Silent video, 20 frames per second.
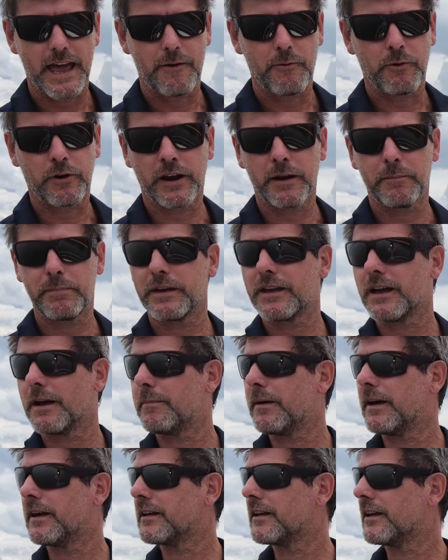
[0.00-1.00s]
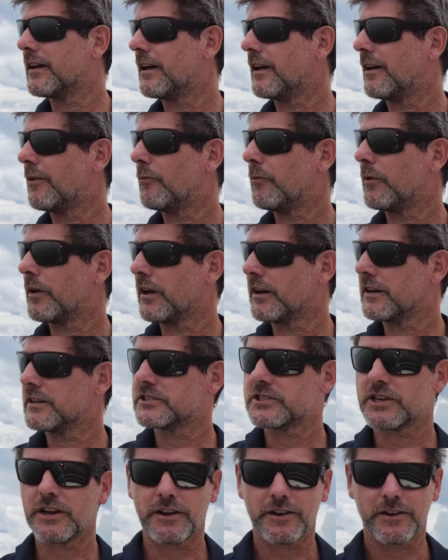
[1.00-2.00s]
We're going to pick up anchor. We're going to
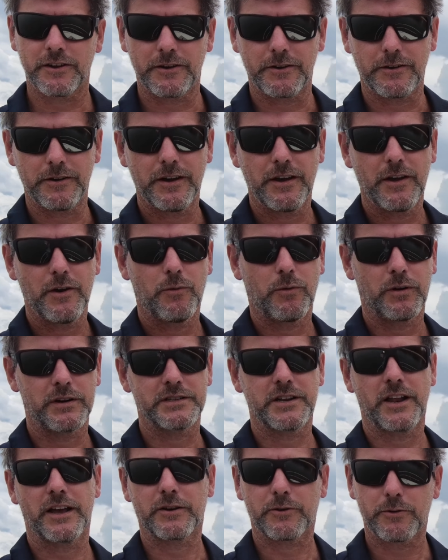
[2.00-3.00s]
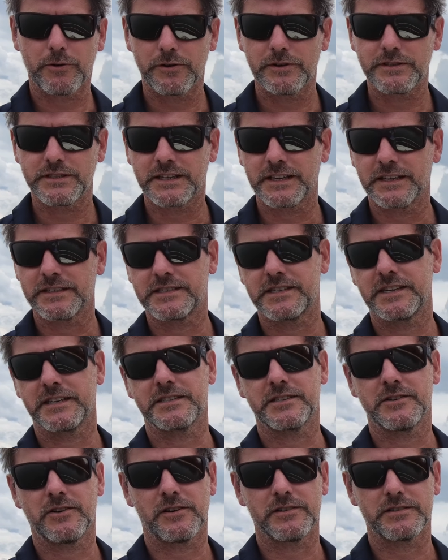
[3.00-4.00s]
show you what it's like cruising at
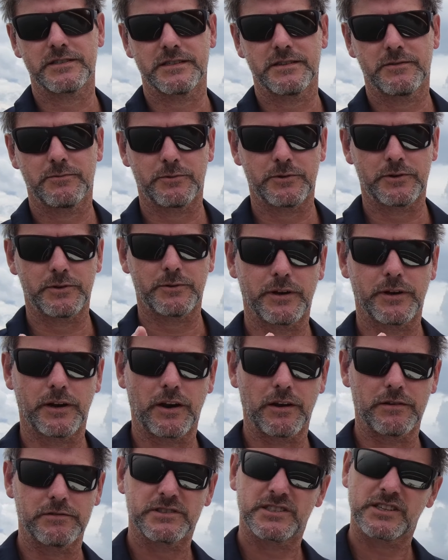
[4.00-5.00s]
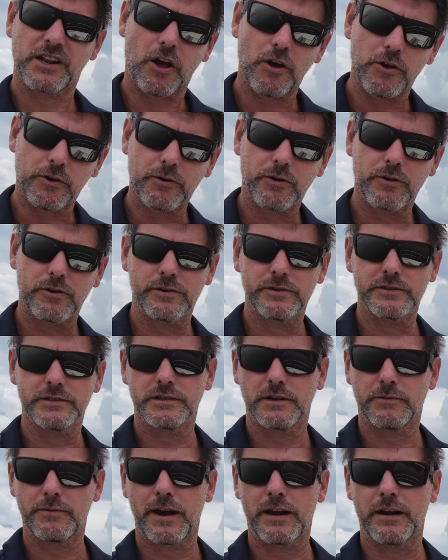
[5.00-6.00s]
6 knots. We'll a slow
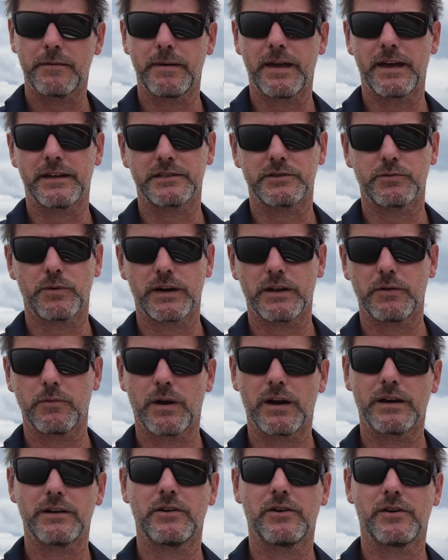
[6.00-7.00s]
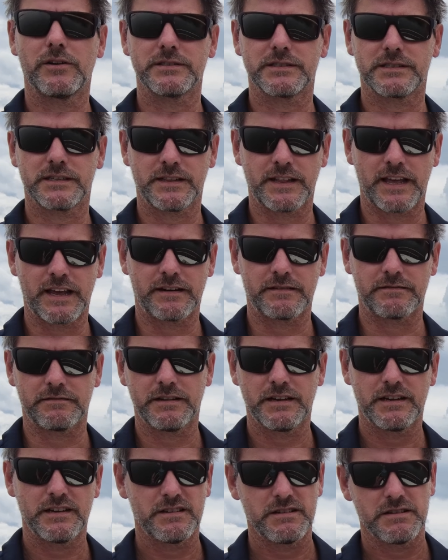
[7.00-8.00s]
cruise around about 21 knots and then
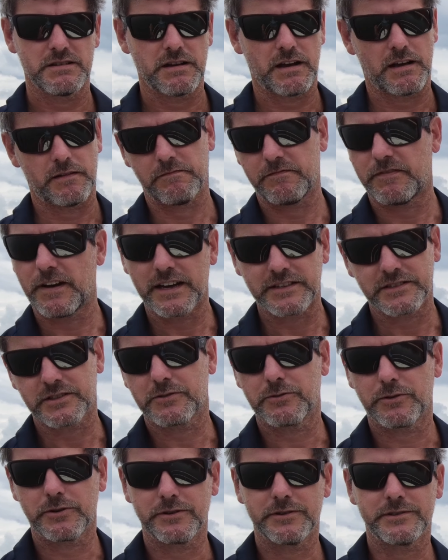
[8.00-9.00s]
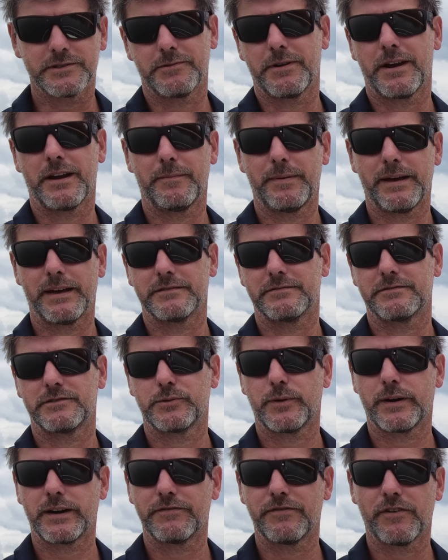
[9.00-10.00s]
a faster cruise around about
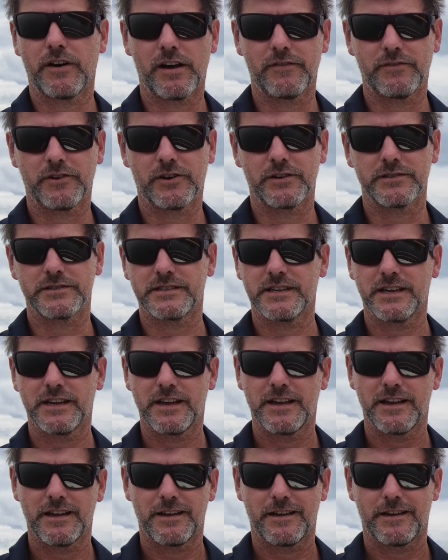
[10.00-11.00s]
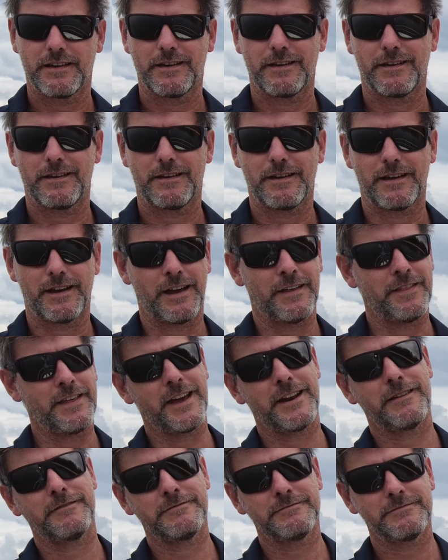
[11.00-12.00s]
25 knots. And
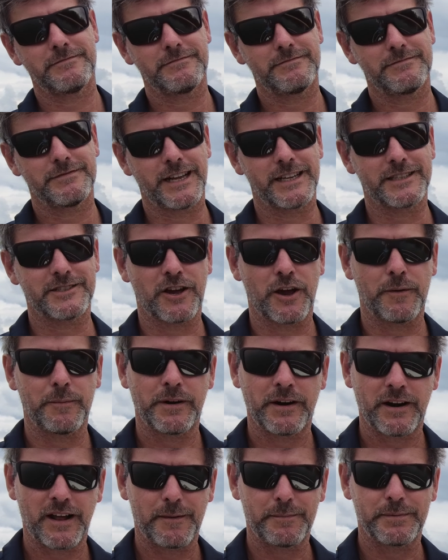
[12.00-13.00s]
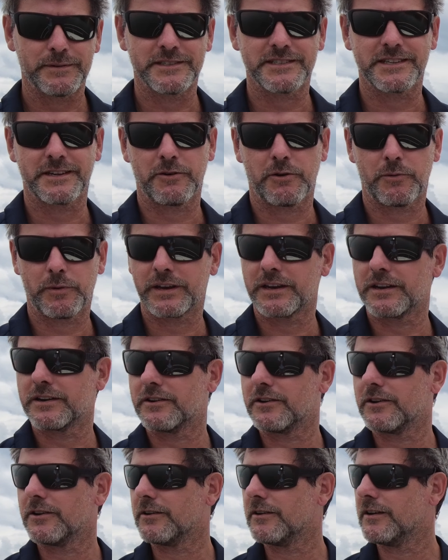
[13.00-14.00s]
then let's open it up and see what we can
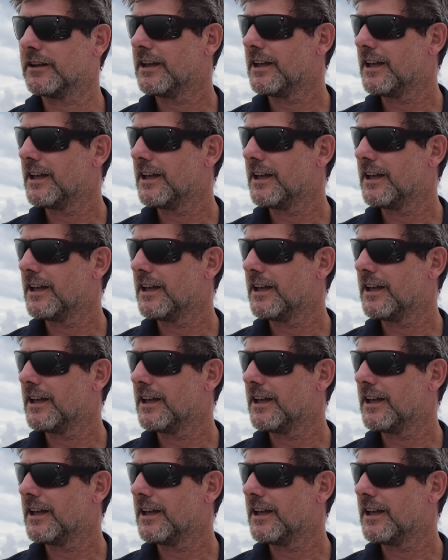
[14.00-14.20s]
do.